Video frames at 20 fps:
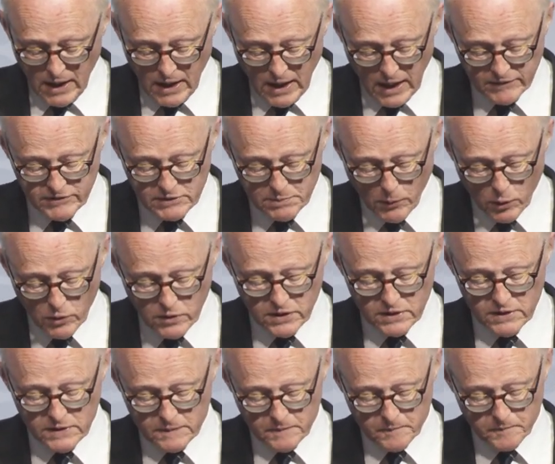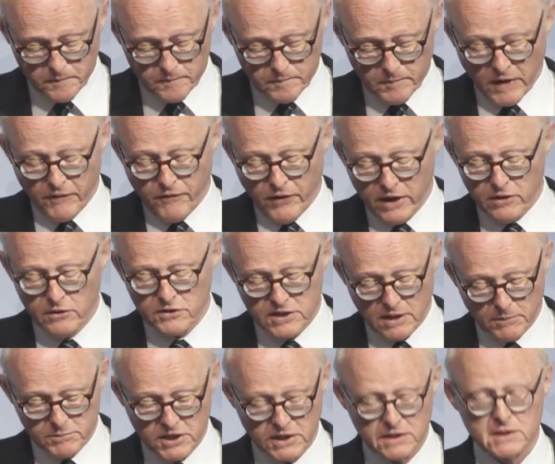I've spoken my final
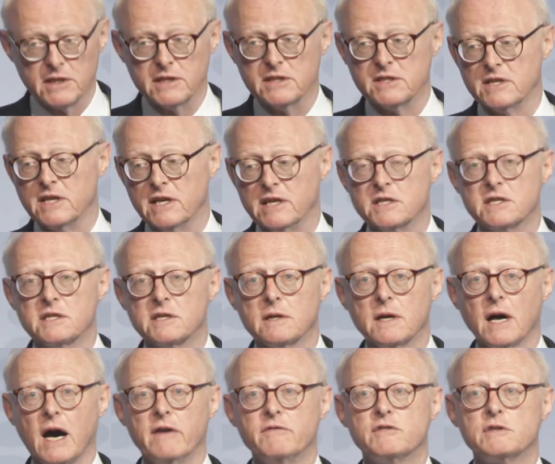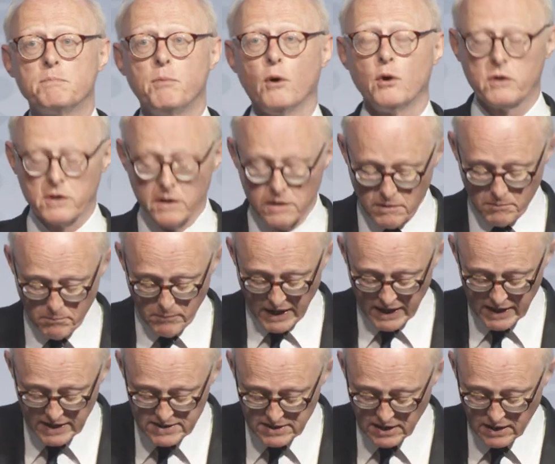subject is this. I've spoken
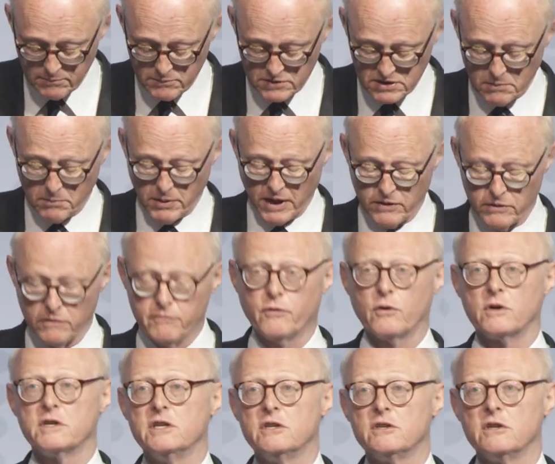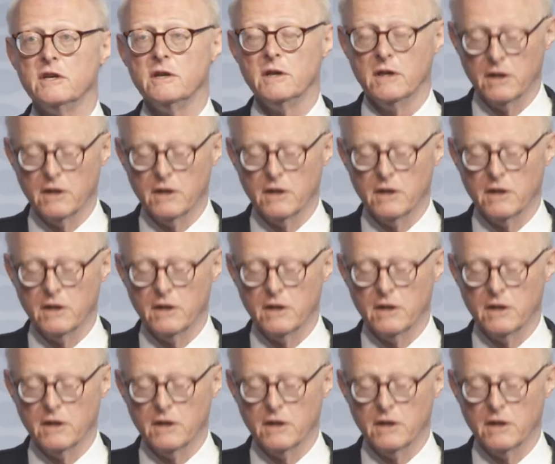many times about the 43